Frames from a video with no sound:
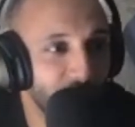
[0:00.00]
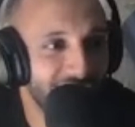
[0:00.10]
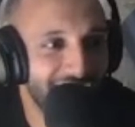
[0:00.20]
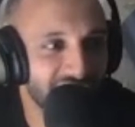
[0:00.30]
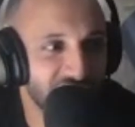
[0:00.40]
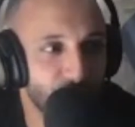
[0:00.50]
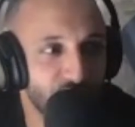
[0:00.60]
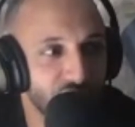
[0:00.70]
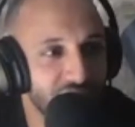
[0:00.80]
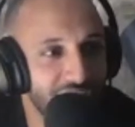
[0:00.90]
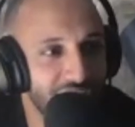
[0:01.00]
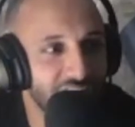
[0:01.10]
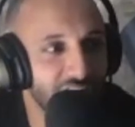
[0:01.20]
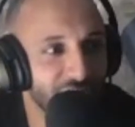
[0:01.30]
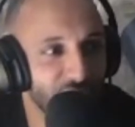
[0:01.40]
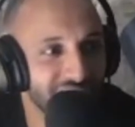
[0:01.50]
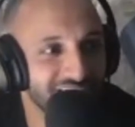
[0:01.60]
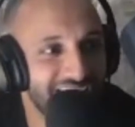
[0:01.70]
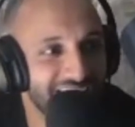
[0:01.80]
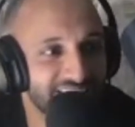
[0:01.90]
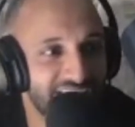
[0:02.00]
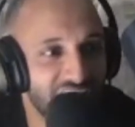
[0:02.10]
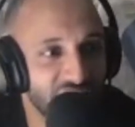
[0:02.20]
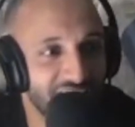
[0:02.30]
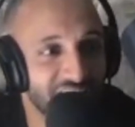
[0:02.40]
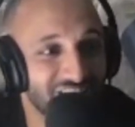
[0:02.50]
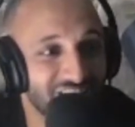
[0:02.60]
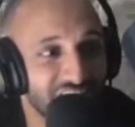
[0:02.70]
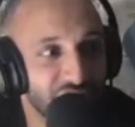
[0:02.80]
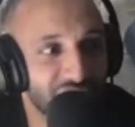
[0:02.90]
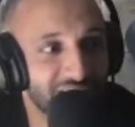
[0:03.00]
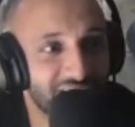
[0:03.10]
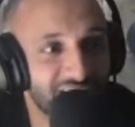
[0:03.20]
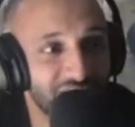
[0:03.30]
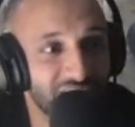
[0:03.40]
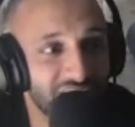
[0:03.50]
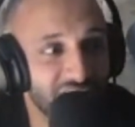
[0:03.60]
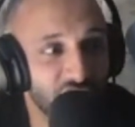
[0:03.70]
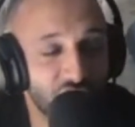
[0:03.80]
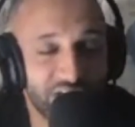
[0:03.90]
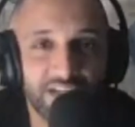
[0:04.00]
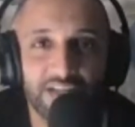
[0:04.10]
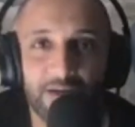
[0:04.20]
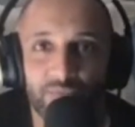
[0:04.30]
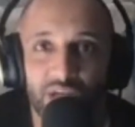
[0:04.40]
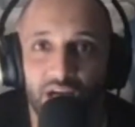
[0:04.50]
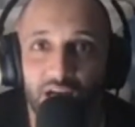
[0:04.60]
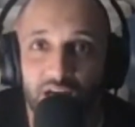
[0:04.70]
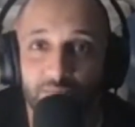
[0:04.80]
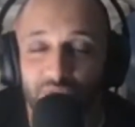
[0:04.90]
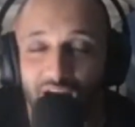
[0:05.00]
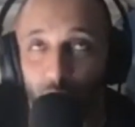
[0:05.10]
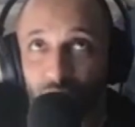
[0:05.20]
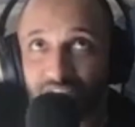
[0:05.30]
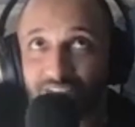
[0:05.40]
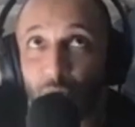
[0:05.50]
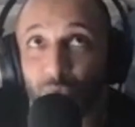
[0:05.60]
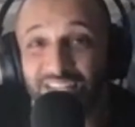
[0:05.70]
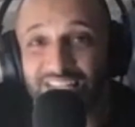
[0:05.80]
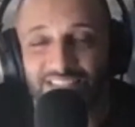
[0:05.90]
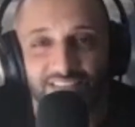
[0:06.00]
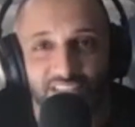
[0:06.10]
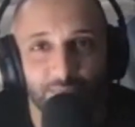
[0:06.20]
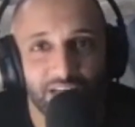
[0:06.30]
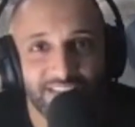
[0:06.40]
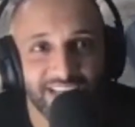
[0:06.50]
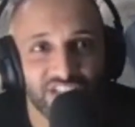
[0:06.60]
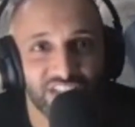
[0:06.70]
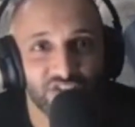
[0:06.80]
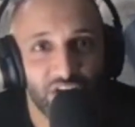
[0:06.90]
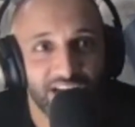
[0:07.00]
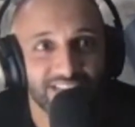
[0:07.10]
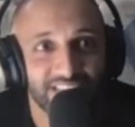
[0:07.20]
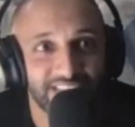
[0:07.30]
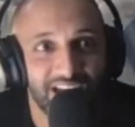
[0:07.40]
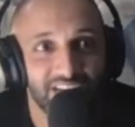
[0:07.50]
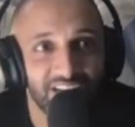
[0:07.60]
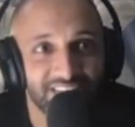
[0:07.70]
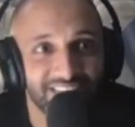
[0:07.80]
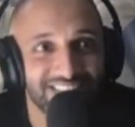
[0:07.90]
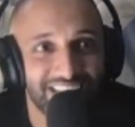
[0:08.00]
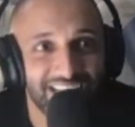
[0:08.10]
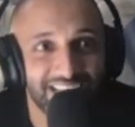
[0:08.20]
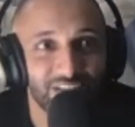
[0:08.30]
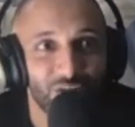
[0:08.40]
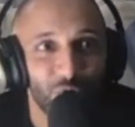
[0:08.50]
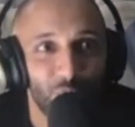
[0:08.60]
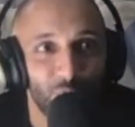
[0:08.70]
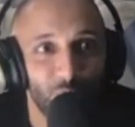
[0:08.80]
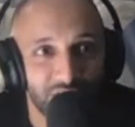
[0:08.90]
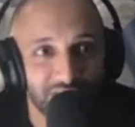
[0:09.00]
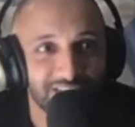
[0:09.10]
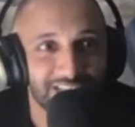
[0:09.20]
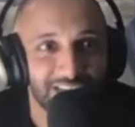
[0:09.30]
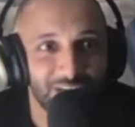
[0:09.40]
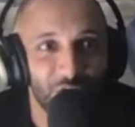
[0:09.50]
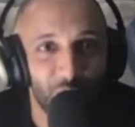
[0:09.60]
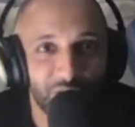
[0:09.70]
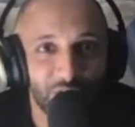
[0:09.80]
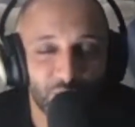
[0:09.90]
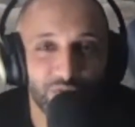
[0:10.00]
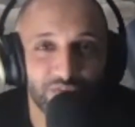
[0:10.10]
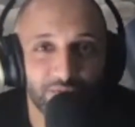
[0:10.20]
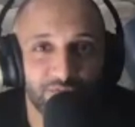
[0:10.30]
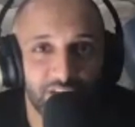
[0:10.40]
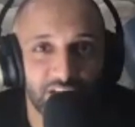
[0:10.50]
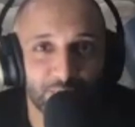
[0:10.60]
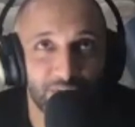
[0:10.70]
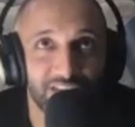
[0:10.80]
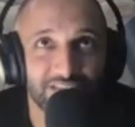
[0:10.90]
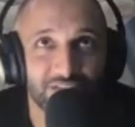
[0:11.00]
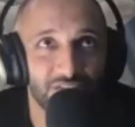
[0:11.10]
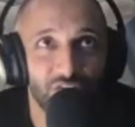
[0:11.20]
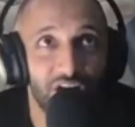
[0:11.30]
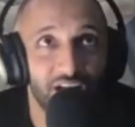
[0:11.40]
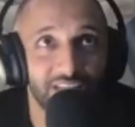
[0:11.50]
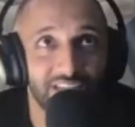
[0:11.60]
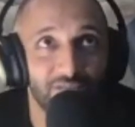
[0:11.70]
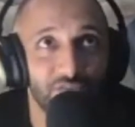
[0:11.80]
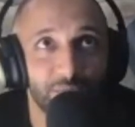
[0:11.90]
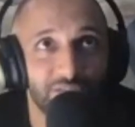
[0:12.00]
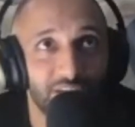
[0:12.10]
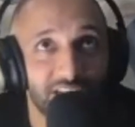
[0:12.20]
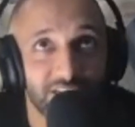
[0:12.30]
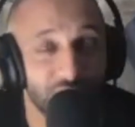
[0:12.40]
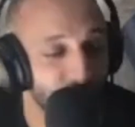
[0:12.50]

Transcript: What actions would you take for a talented athlete considering leaving their career? I would listen to them. I'd actually try and sit down and understand what's going on with them first, because you can't give them advice